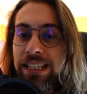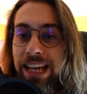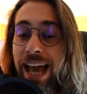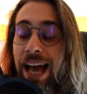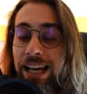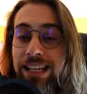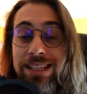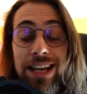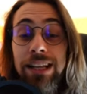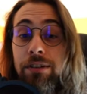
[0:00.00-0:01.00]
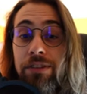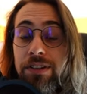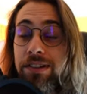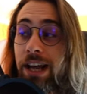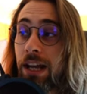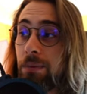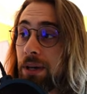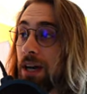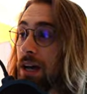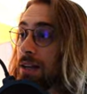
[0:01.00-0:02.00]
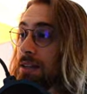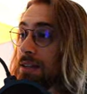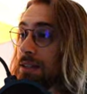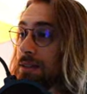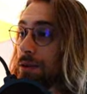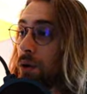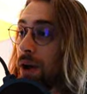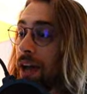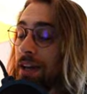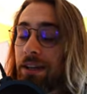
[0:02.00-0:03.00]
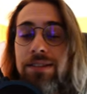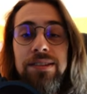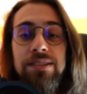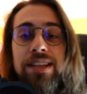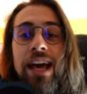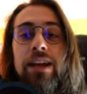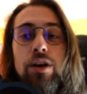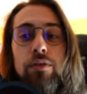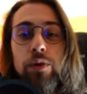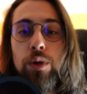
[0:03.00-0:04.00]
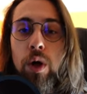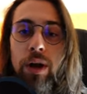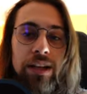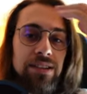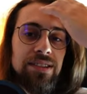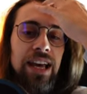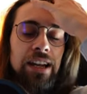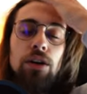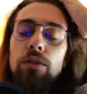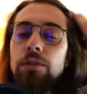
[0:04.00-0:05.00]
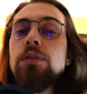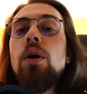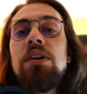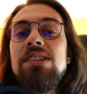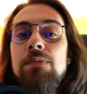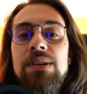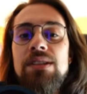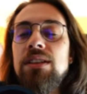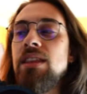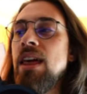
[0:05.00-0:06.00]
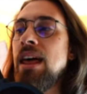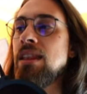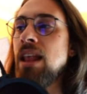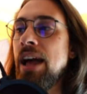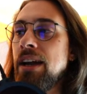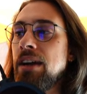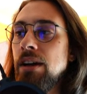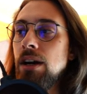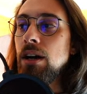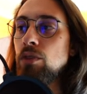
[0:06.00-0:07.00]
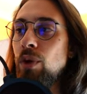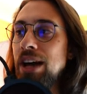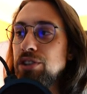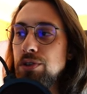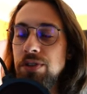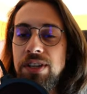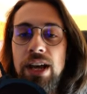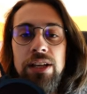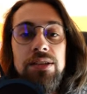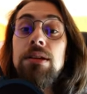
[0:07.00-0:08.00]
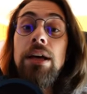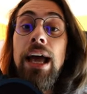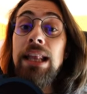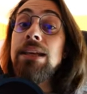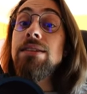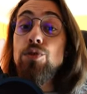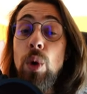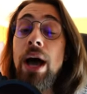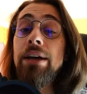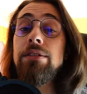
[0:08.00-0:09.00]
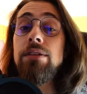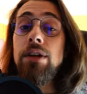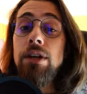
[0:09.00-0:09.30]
yeah, it's kind of insane because, okay, it's a static overclock, and static overclock is basically dead, like Raichu says, and he's right,